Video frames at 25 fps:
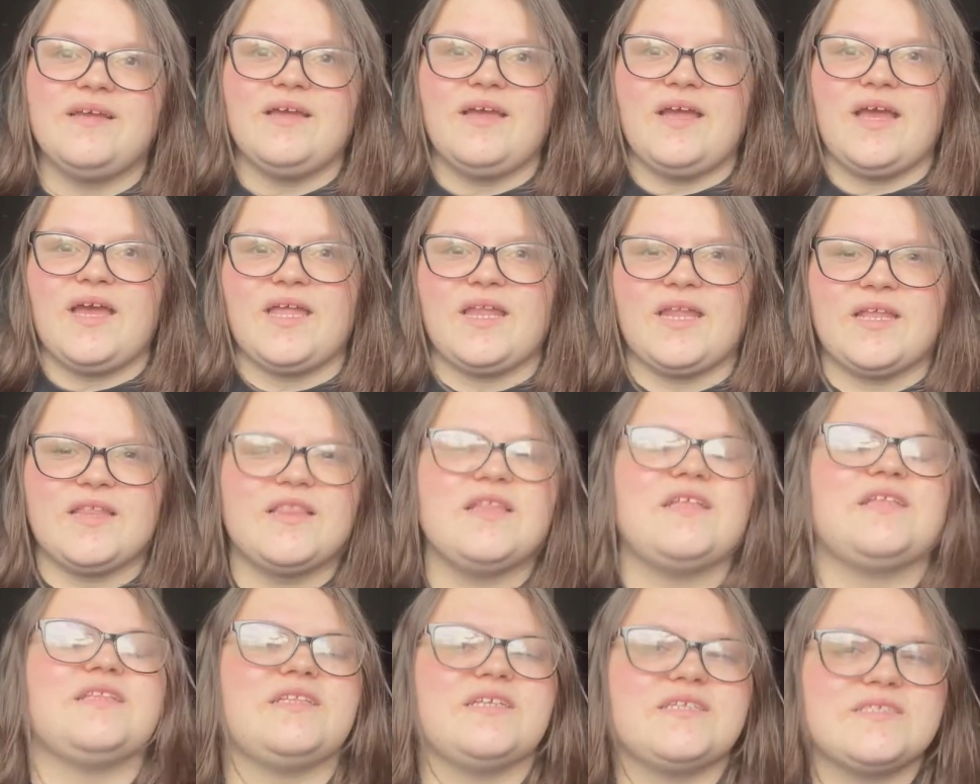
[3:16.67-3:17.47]
And I
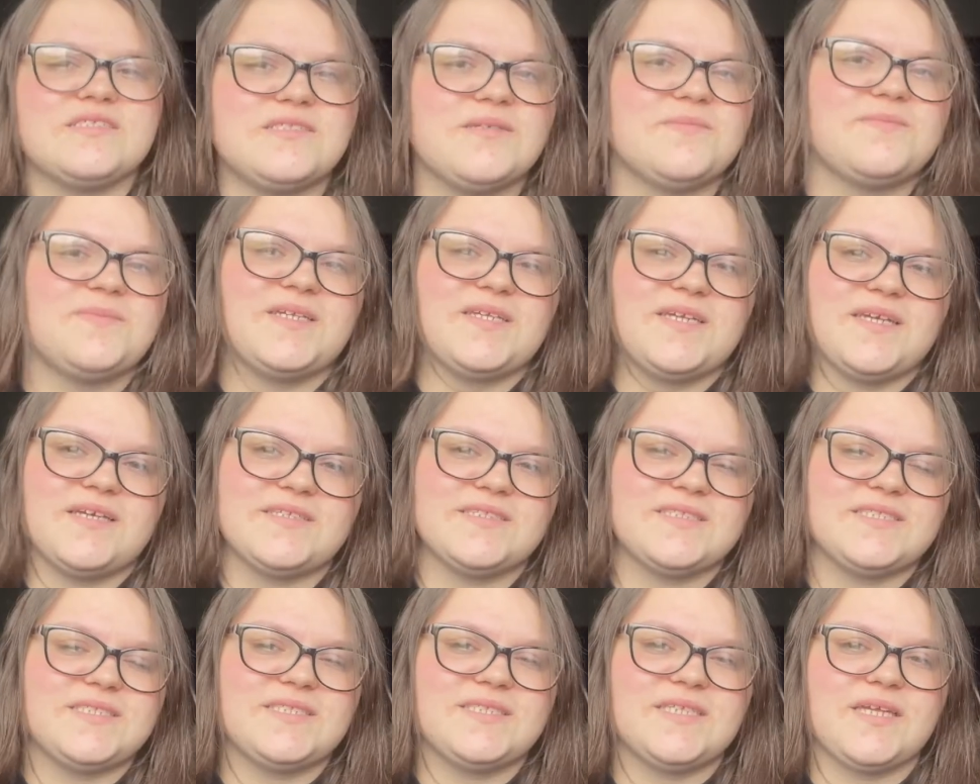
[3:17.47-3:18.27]
think that's something
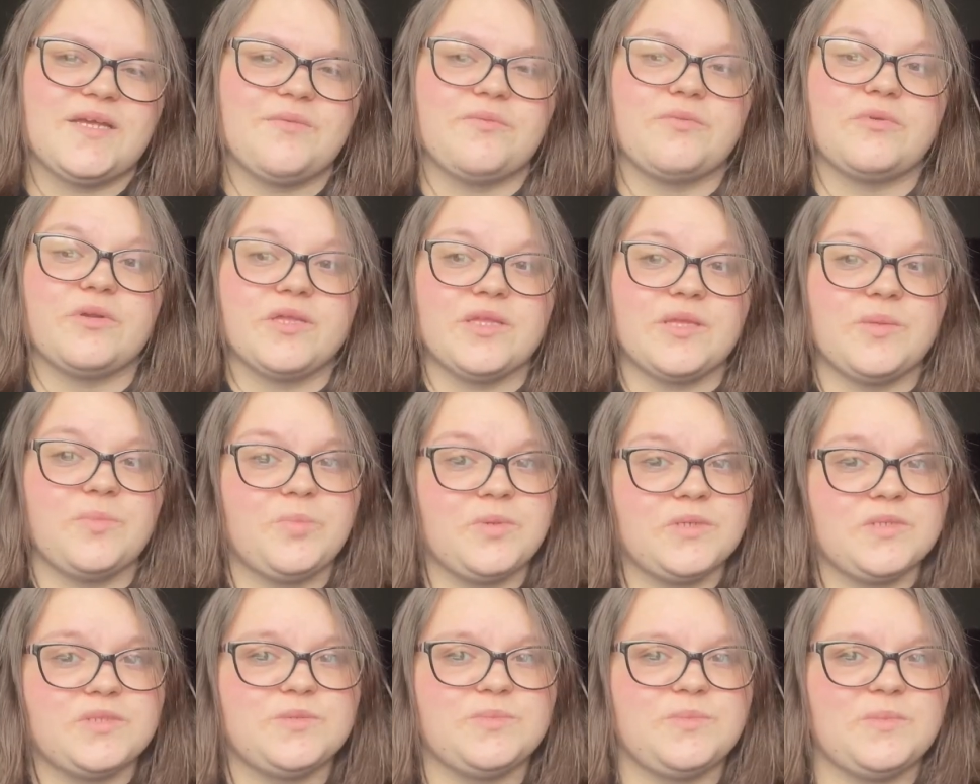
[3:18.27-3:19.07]
else that really
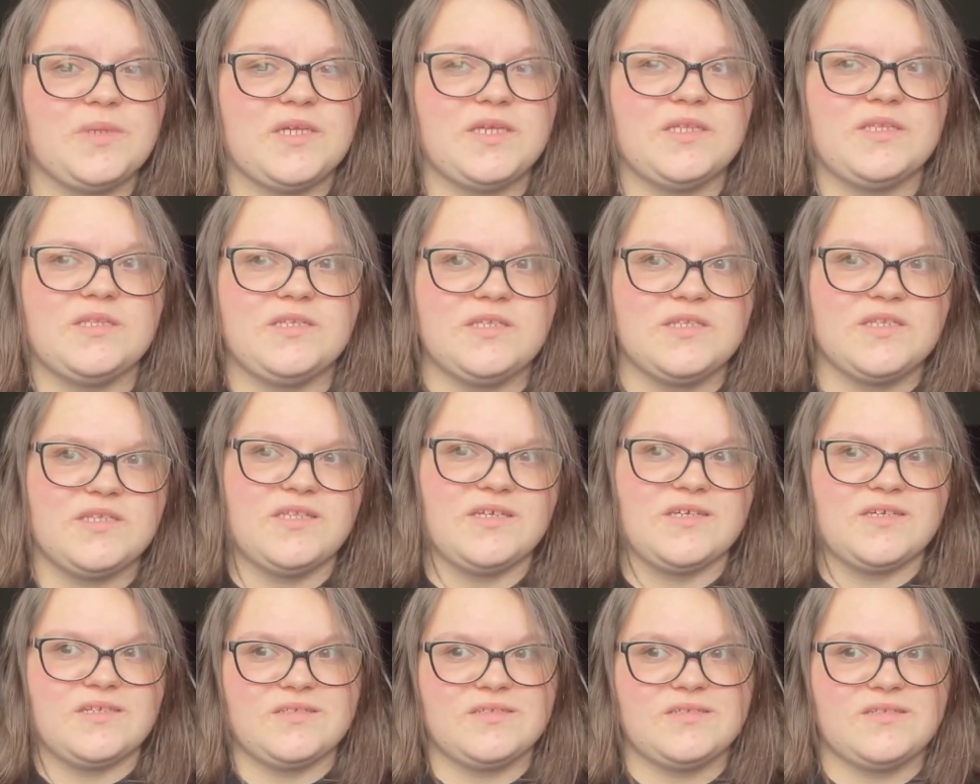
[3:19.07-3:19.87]
puts me into
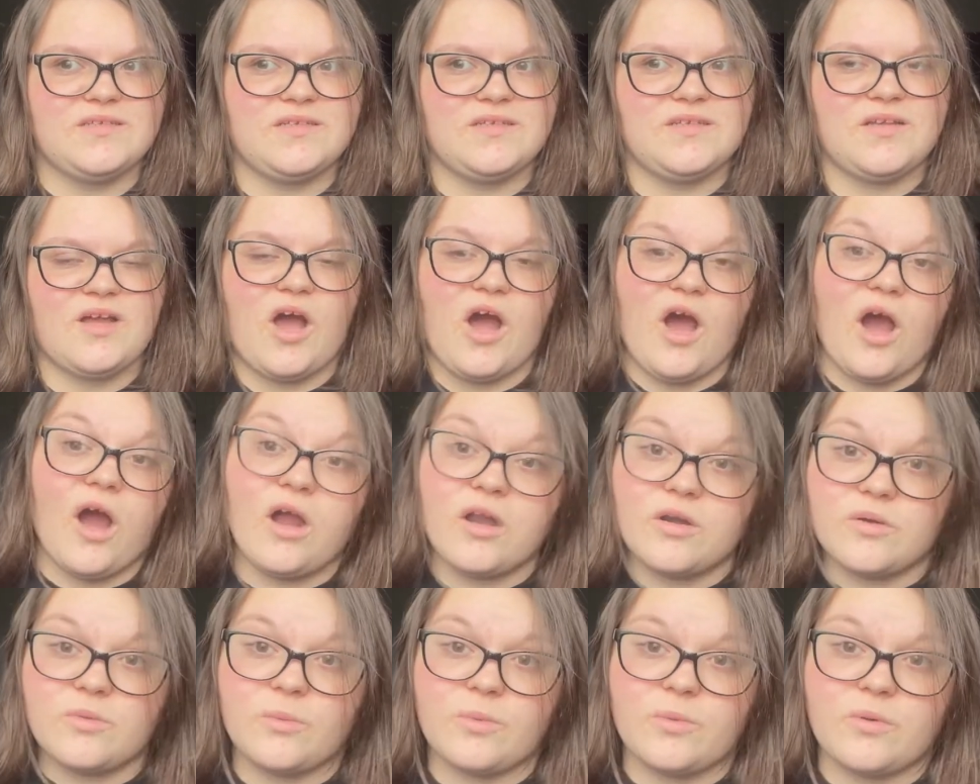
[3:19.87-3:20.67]
the
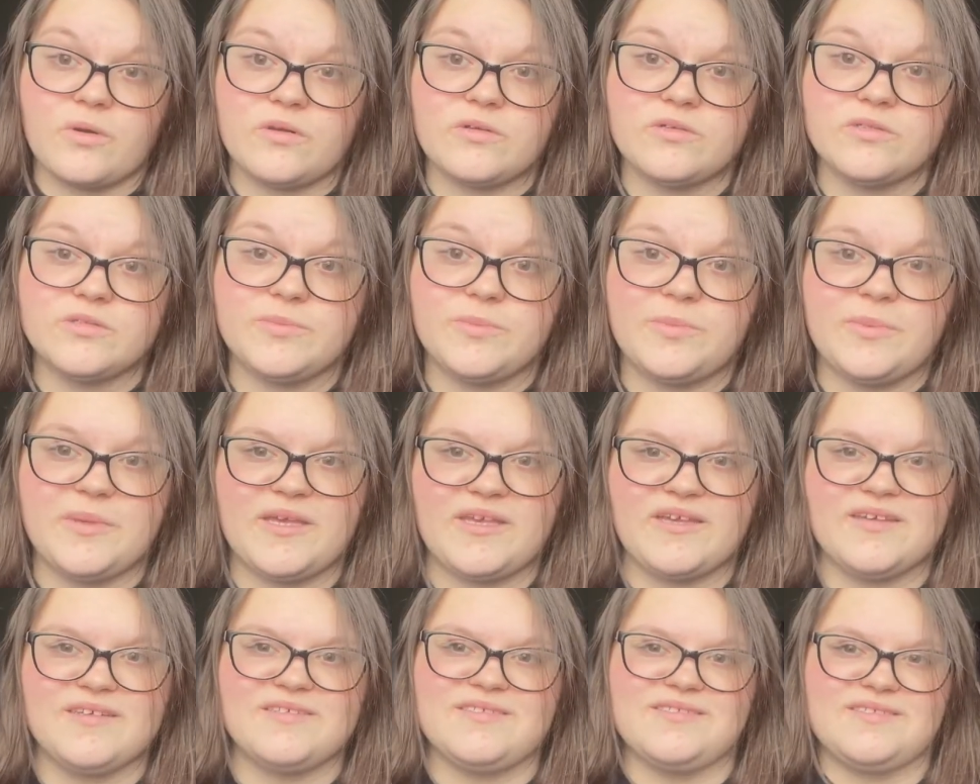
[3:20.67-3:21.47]
art world
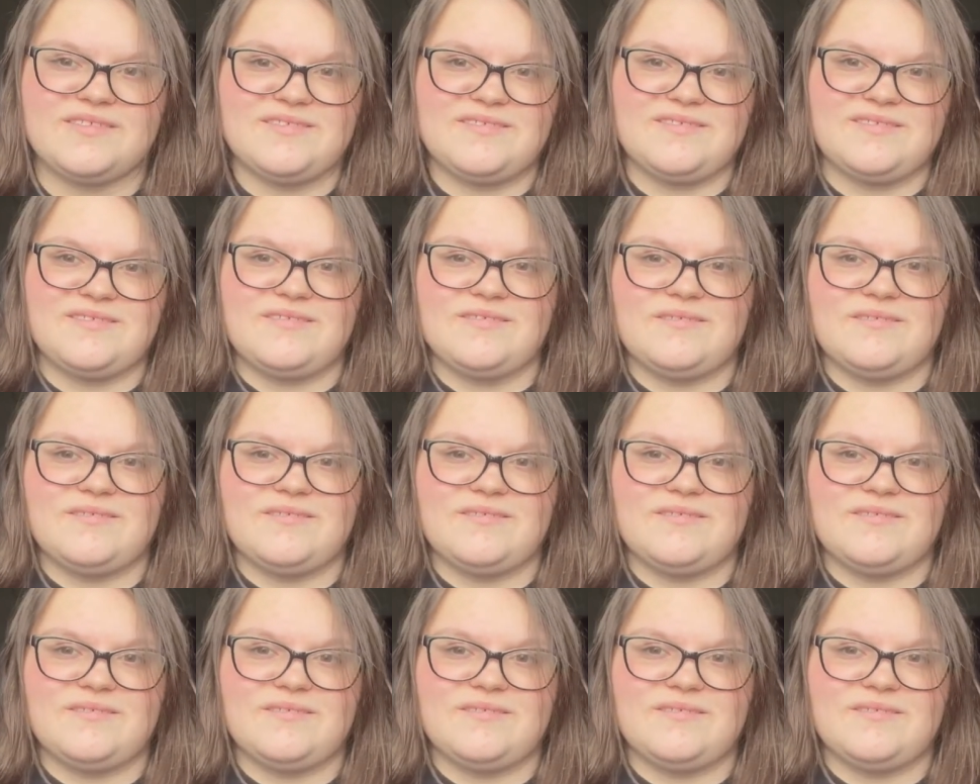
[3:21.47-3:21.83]
because,